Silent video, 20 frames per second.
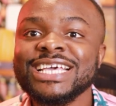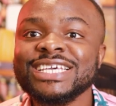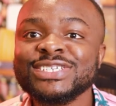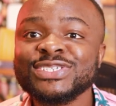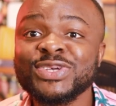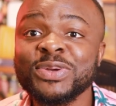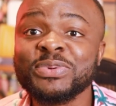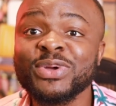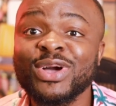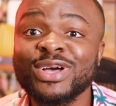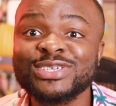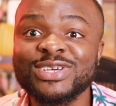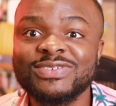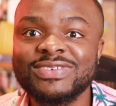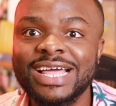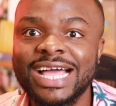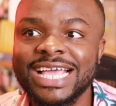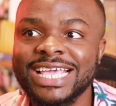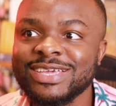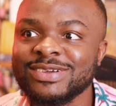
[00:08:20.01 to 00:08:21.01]
So because of
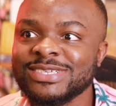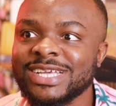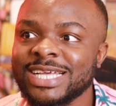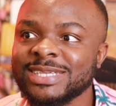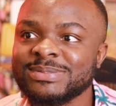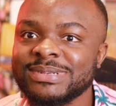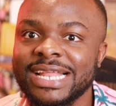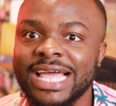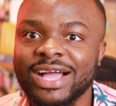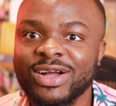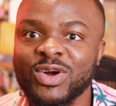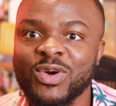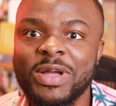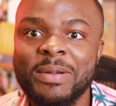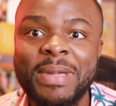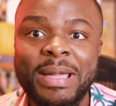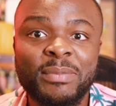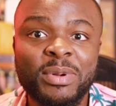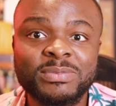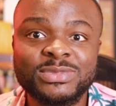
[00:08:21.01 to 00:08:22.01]
that, he would just be like, oh,
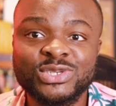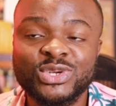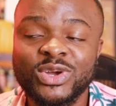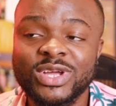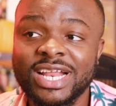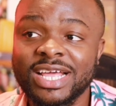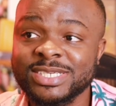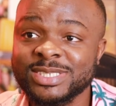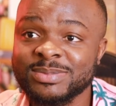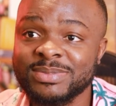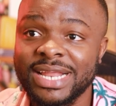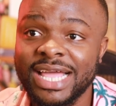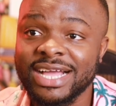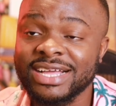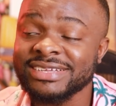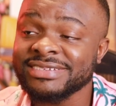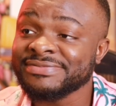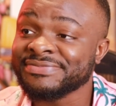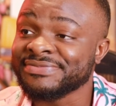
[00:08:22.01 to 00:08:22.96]
when my mom is going out, she'll be like,